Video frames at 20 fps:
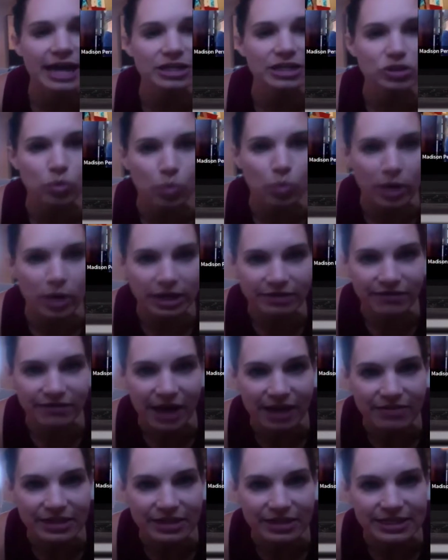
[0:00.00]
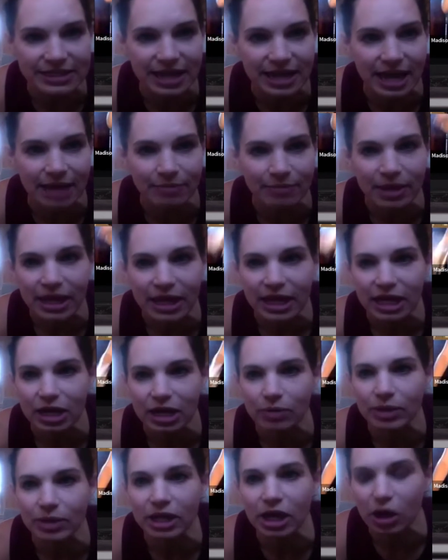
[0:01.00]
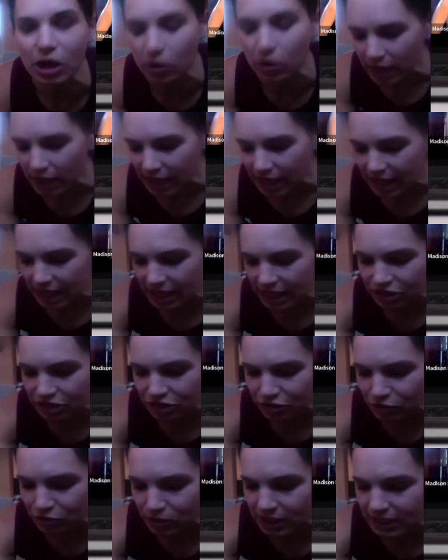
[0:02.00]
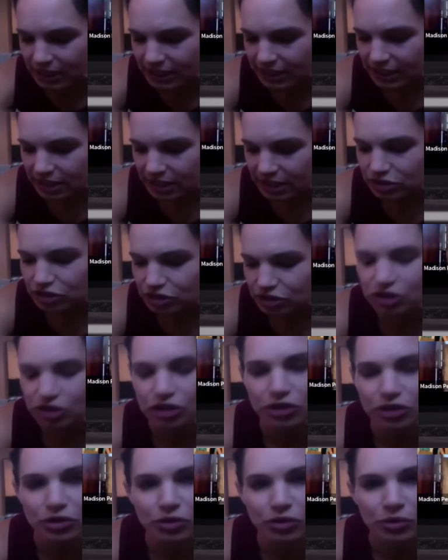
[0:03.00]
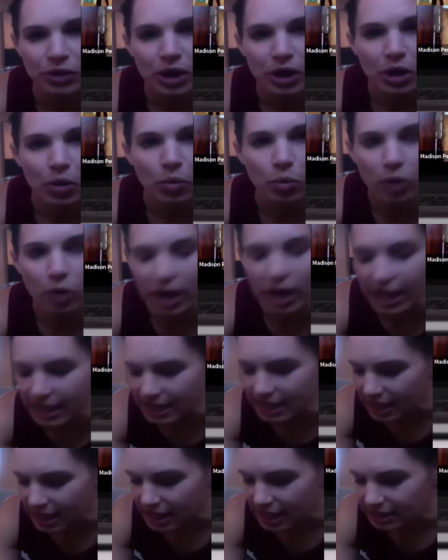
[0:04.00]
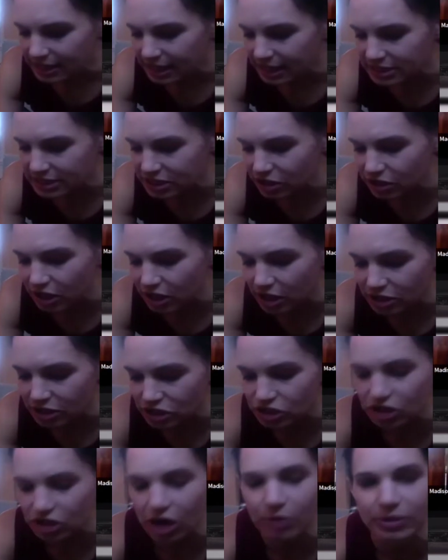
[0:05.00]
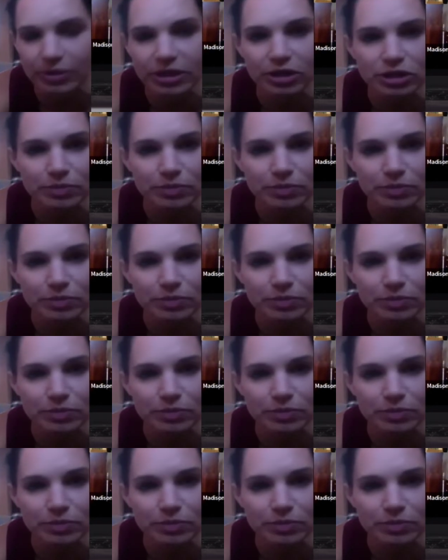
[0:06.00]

25 this time. Here we go. In three, two, one. Let's go, y'all. Start with those